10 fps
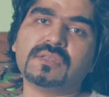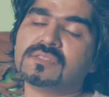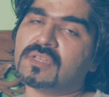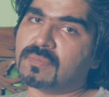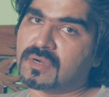
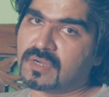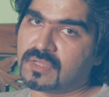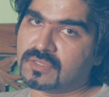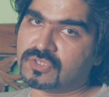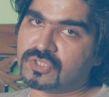cinema
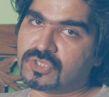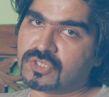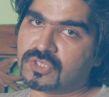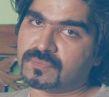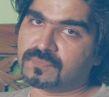
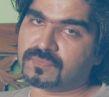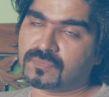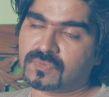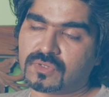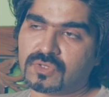DNG.
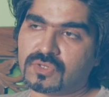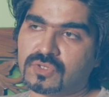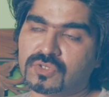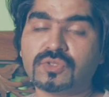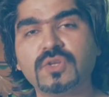
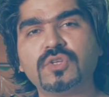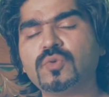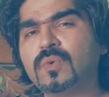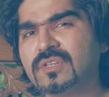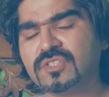So
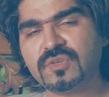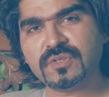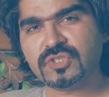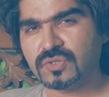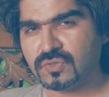what is
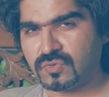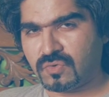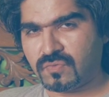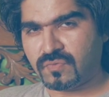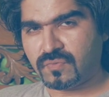DaVinci
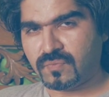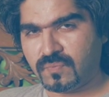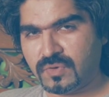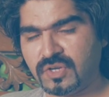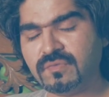Resolve?
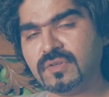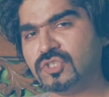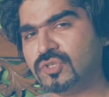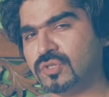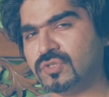
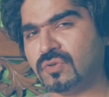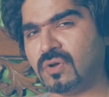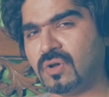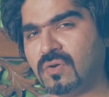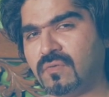DaVinci
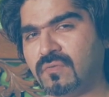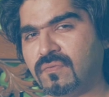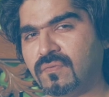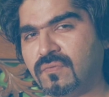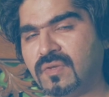Resolve
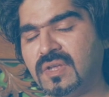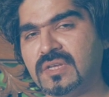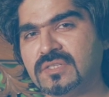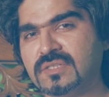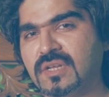
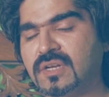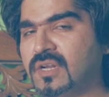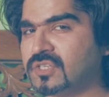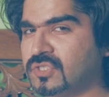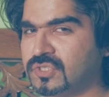is an
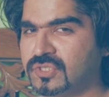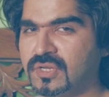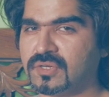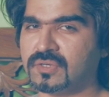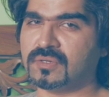international
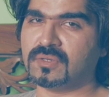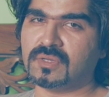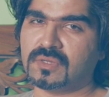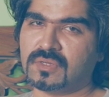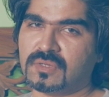standard
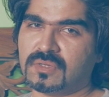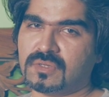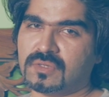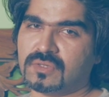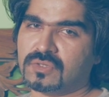
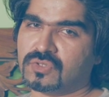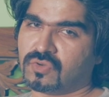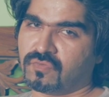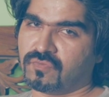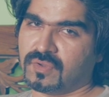
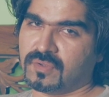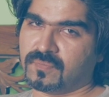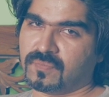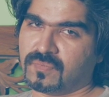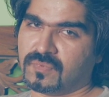software
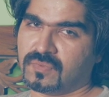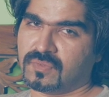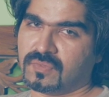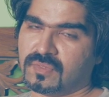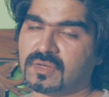
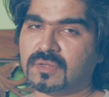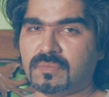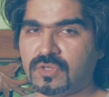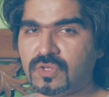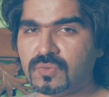that can
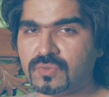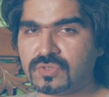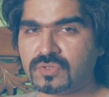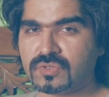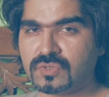be used
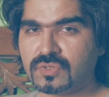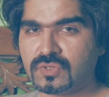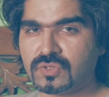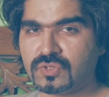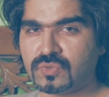
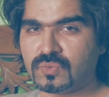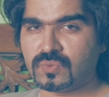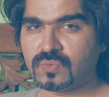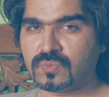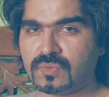
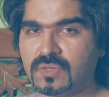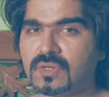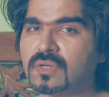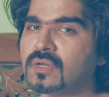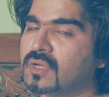to
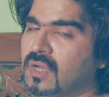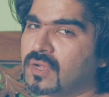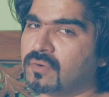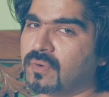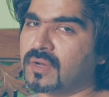color
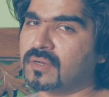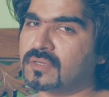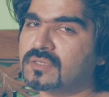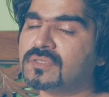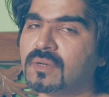grade
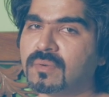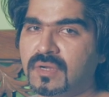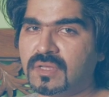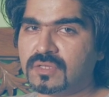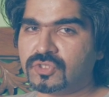cinema
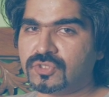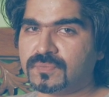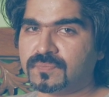DNG.